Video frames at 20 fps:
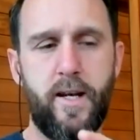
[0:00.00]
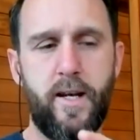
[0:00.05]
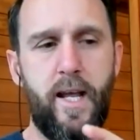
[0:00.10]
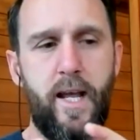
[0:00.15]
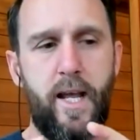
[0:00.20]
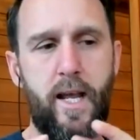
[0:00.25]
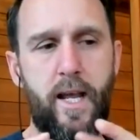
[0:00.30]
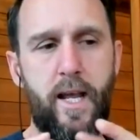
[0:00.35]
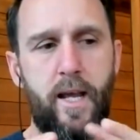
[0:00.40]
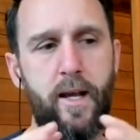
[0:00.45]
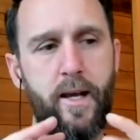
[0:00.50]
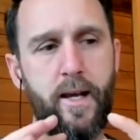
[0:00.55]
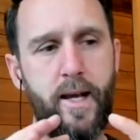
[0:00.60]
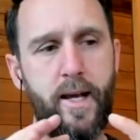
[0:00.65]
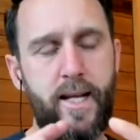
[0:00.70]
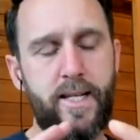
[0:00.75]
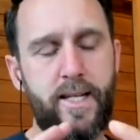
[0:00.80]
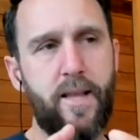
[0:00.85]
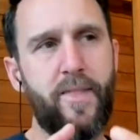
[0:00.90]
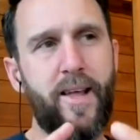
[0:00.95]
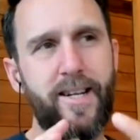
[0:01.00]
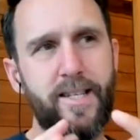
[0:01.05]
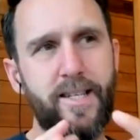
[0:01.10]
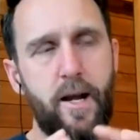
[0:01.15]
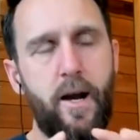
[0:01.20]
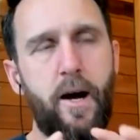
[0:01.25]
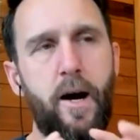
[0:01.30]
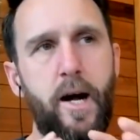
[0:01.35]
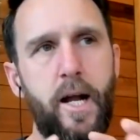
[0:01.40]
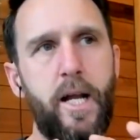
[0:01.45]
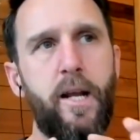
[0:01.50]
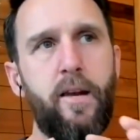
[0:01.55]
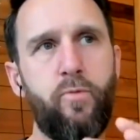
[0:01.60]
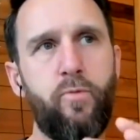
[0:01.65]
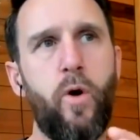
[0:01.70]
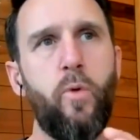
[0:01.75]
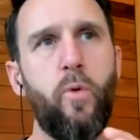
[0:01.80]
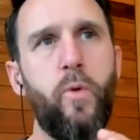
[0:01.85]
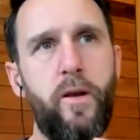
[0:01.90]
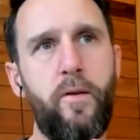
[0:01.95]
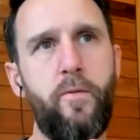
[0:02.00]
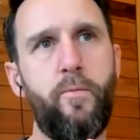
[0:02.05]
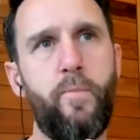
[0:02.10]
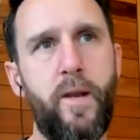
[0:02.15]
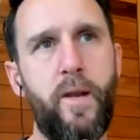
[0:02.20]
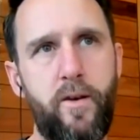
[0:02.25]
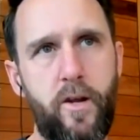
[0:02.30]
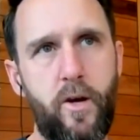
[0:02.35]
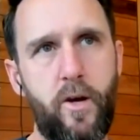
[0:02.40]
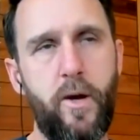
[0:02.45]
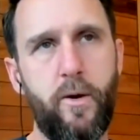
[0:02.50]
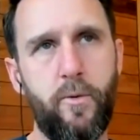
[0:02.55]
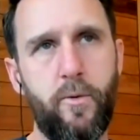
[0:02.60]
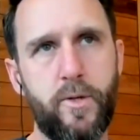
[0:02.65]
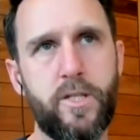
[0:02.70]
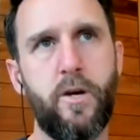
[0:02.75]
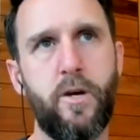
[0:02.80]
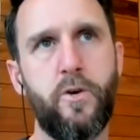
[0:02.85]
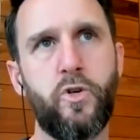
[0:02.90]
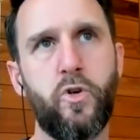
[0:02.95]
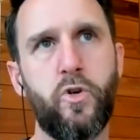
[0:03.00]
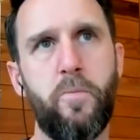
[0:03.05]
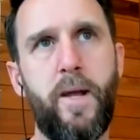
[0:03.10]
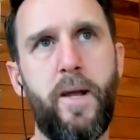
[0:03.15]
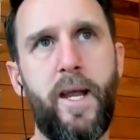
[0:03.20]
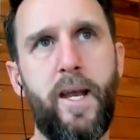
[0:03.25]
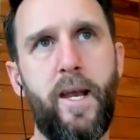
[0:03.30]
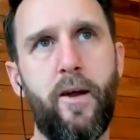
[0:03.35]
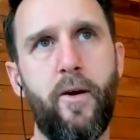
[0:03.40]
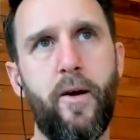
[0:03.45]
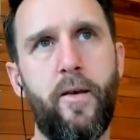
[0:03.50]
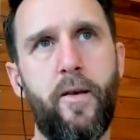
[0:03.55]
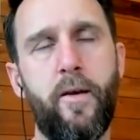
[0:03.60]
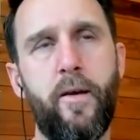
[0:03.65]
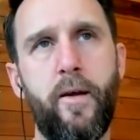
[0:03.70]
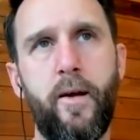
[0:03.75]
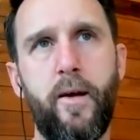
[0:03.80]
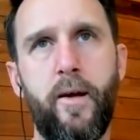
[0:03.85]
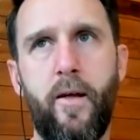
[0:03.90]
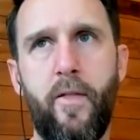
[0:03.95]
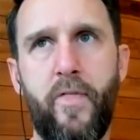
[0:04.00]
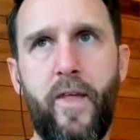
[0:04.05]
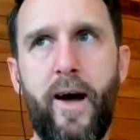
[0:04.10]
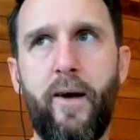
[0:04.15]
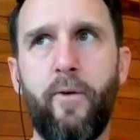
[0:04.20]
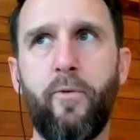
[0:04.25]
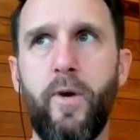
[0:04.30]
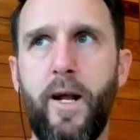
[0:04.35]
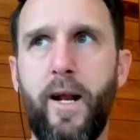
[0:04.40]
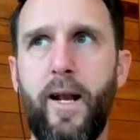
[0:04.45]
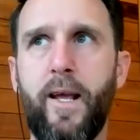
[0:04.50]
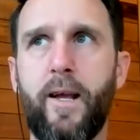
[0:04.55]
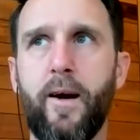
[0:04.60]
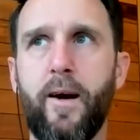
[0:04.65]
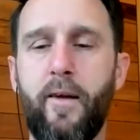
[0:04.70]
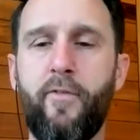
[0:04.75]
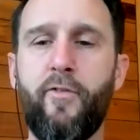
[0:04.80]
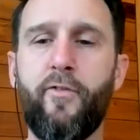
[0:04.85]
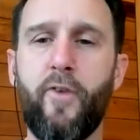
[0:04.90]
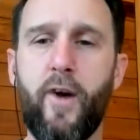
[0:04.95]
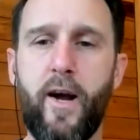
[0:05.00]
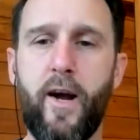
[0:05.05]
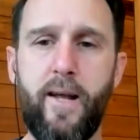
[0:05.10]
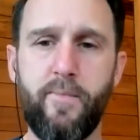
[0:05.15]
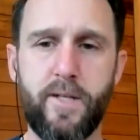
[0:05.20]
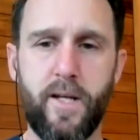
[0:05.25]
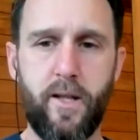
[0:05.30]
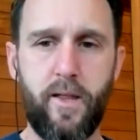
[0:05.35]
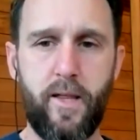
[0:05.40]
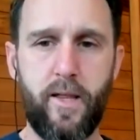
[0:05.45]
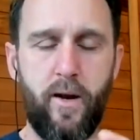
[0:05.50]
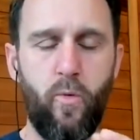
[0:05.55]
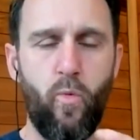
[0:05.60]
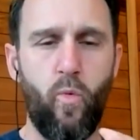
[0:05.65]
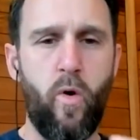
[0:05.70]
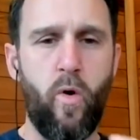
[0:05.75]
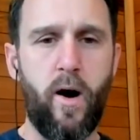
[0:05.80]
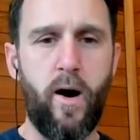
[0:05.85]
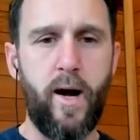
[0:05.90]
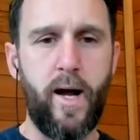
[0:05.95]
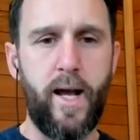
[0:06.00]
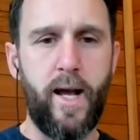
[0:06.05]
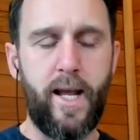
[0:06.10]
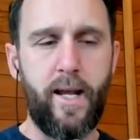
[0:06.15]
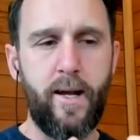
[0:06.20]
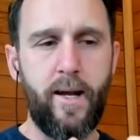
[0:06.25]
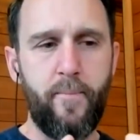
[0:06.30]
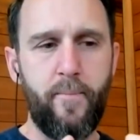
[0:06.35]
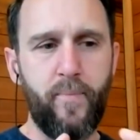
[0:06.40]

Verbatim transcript: And he he said that's kind of what we've been doing with social media, and that really kind of frames, I think, why